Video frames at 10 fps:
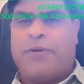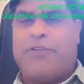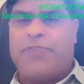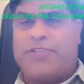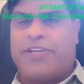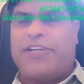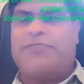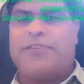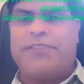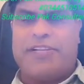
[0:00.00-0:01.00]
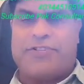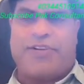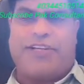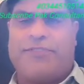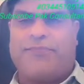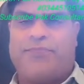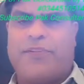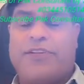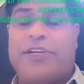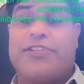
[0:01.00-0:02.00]
by investing in the real estate.
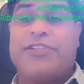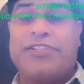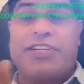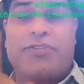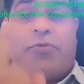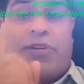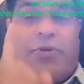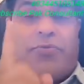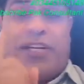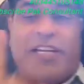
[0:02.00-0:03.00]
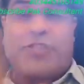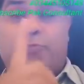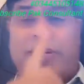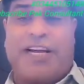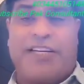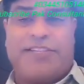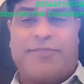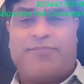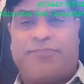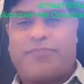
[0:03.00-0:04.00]
This is only one expertise.
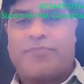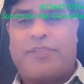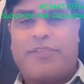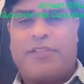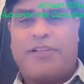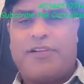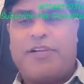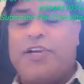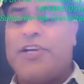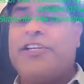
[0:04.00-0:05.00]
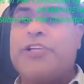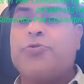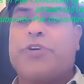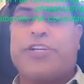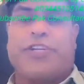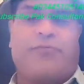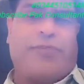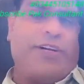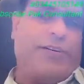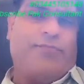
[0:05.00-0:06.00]
In education
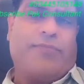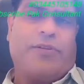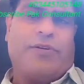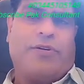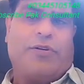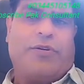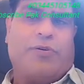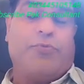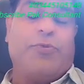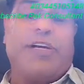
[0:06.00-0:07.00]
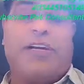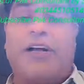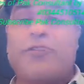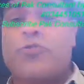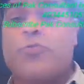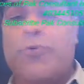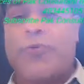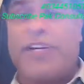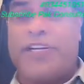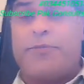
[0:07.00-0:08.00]
field, we are also
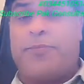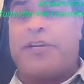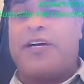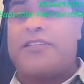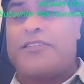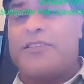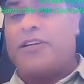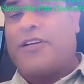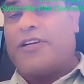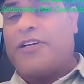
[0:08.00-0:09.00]
providing, because